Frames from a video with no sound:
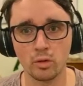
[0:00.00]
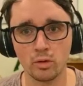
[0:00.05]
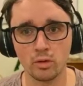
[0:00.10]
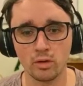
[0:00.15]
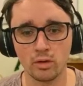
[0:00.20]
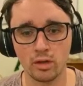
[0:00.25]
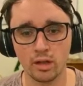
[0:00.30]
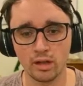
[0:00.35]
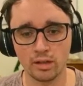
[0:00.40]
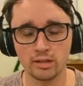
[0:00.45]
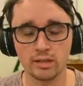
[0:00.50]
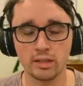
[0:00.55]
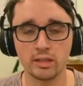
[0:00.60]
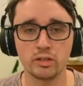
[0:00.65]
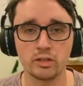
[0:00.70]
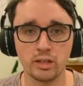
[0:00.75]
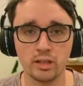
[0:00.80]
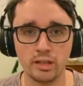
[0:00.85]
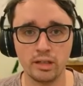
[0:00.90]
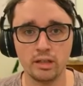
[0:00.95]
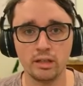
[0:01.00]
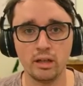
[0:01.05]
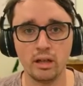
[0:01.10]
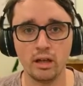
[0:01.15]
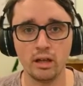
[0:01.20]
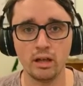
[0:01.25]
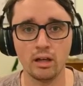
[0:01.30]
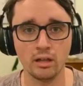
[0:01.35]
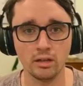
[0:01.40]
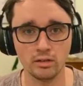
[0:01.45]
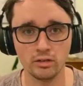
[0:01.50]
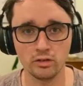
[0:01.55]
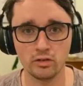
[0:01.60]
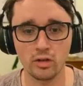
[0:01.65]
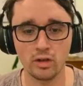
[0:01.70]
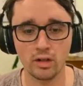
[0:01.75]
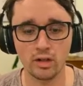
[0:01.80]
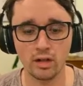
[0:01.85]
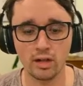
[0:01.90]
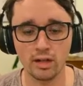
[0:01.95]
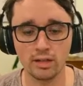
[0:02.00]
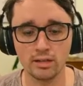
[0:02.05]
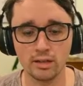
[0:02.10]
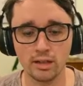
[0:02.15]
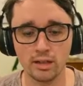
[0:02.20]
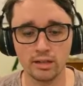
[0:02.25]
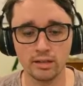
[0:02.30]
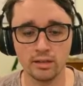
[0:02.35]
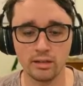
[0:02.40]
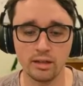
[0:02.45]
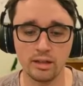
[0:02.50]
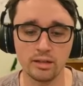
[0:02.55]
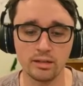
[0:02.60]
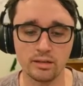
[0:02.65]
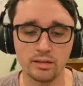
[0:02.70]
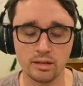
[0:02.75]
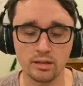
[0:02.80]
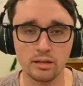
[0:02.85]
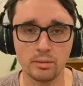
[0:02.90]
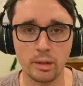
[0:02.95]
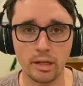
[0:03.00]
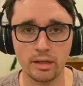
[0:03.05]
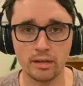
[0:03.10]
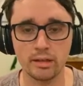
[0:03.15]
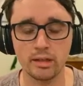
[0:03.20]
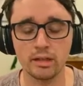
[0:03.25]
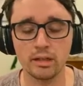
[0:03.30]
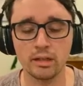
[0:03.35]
centrally and try and isolate his centre back there.